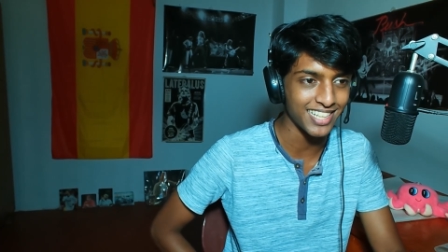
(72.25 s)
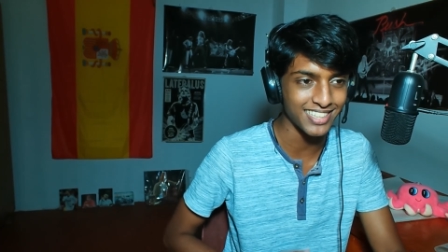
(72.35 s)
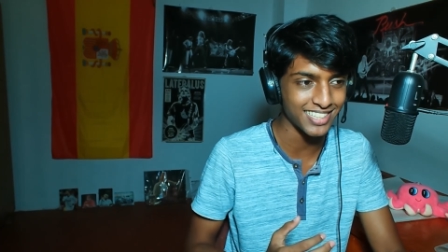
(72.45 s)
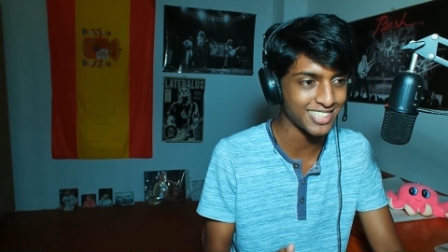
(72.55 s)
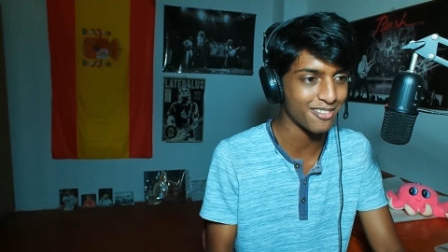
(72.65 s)
I
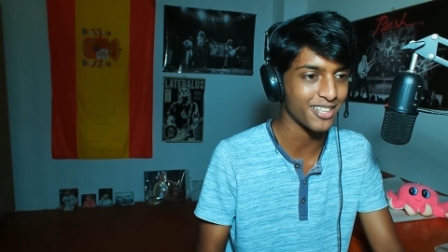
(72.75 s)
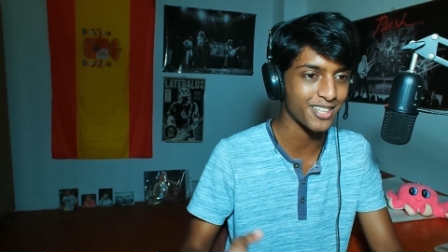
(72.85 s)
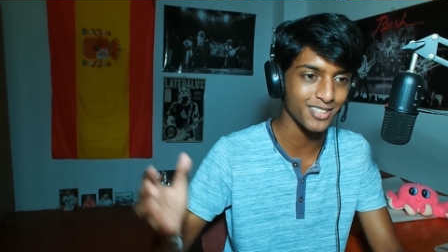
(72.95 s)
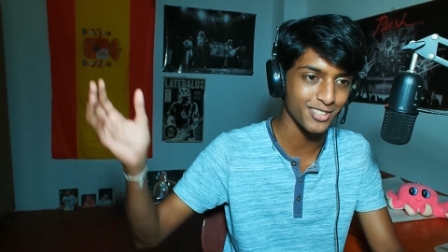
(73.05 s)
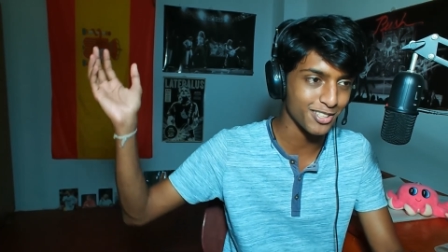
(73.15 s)
that's how I
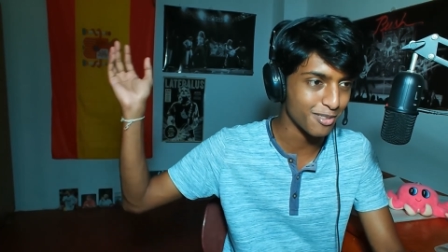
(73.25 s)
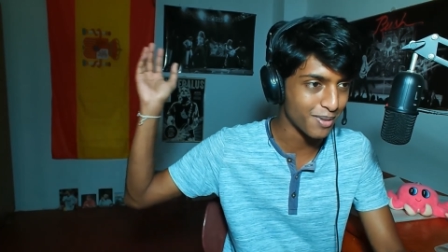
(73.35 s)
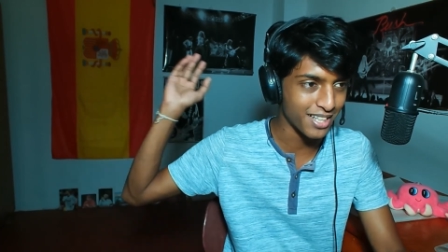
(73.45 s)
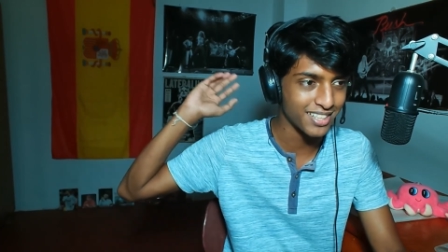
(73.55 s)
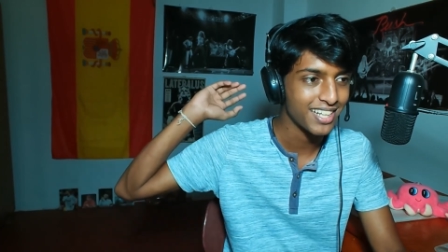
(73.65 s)
got to know
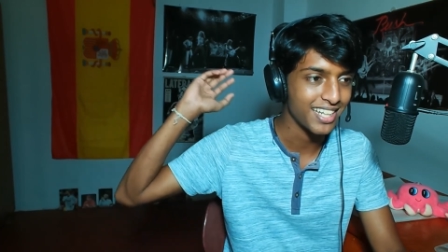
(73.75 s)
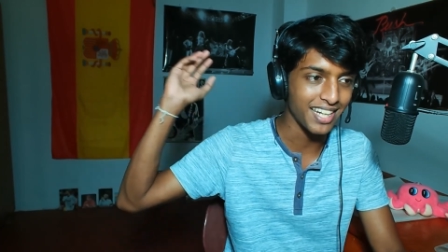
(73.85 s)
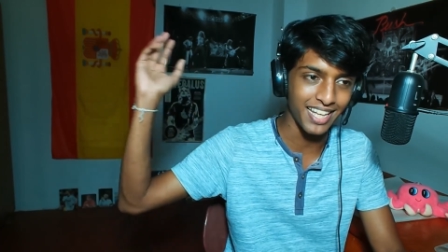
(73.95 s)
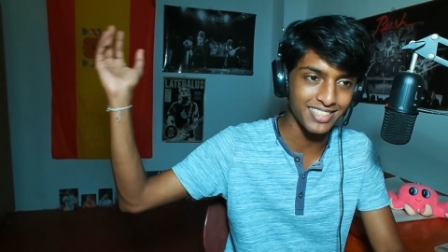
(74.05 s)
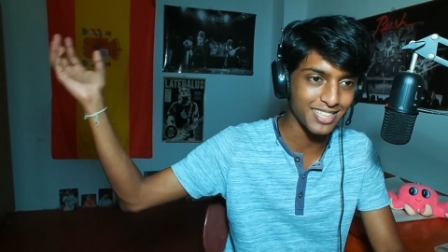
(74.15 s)
about
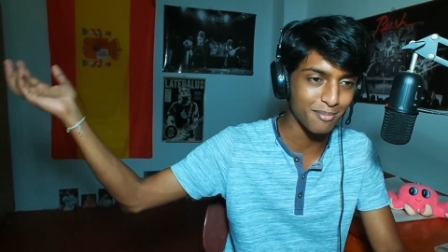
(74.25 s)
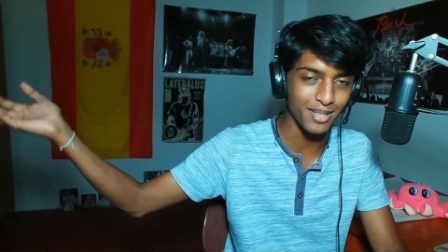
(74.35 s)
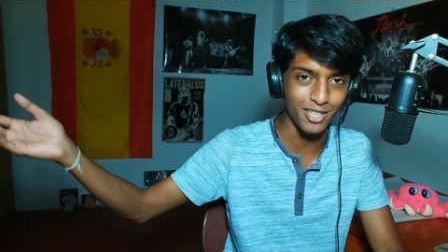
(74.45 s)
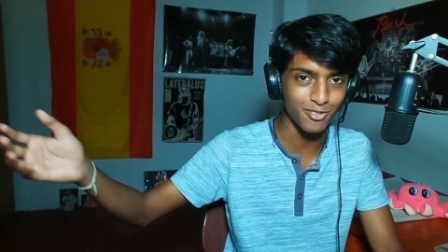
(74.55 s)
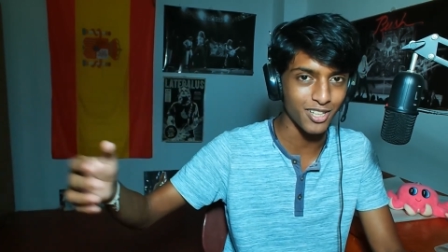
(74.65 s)
Led
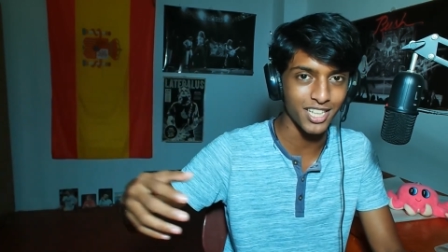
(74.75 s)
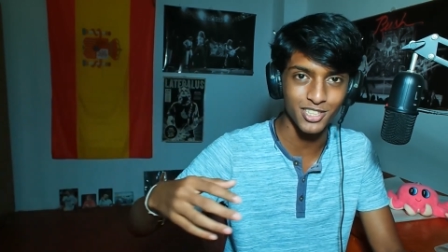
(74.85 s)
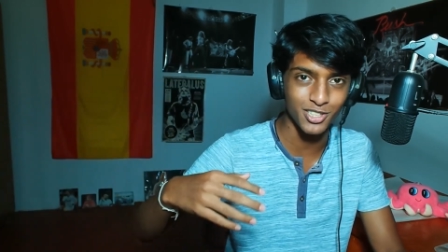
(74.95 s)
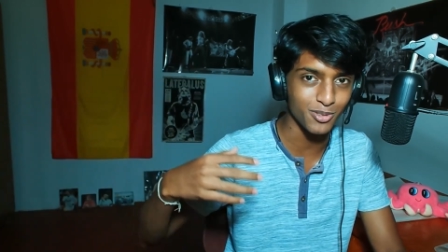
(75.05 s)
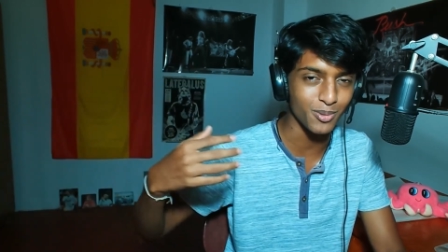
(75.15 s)
Zeppelin,
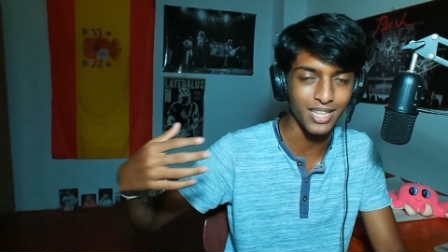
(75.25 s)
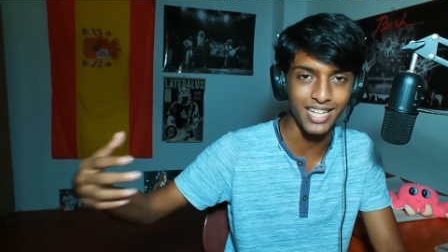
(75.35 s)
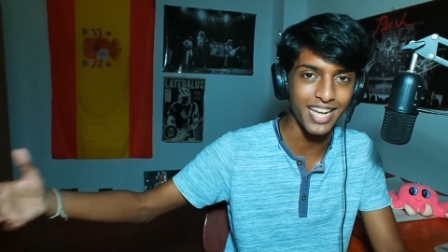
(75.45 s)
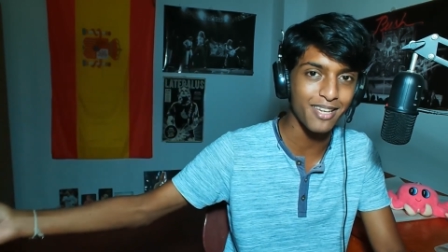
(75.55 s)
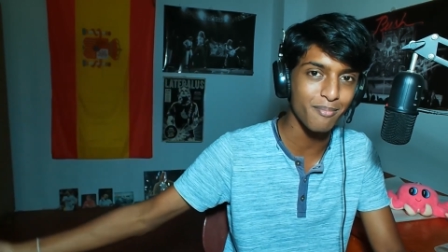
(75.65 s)
Rush, Tool,
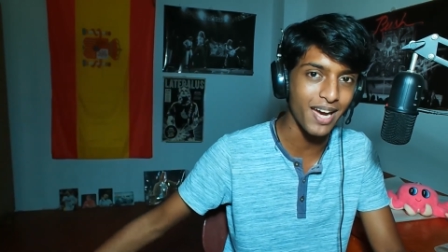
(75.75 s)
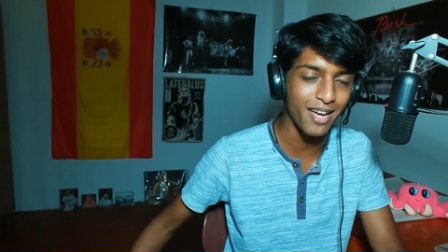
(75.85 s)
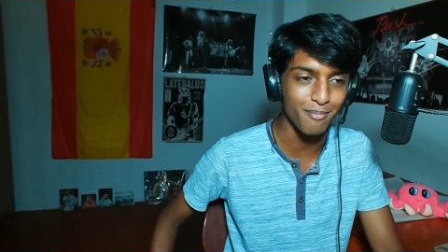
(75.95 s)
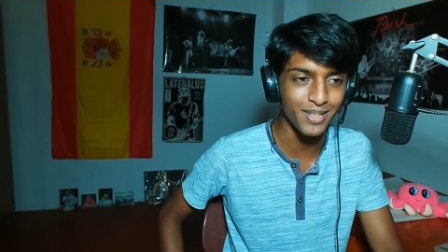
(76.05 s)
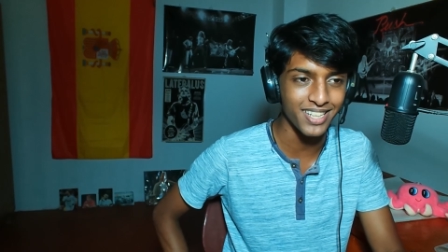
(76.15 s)
and any
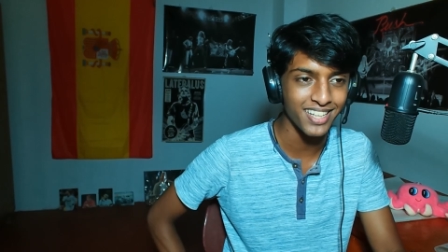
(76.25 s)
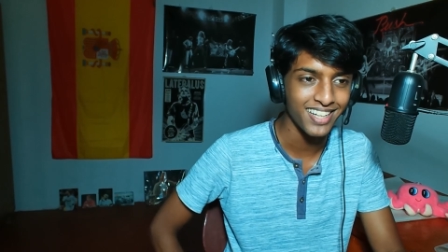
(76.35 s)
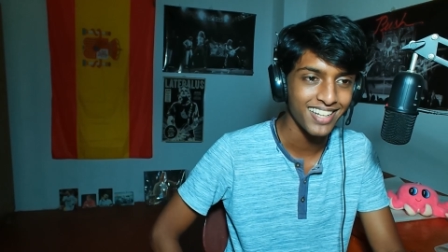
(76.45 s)
band. But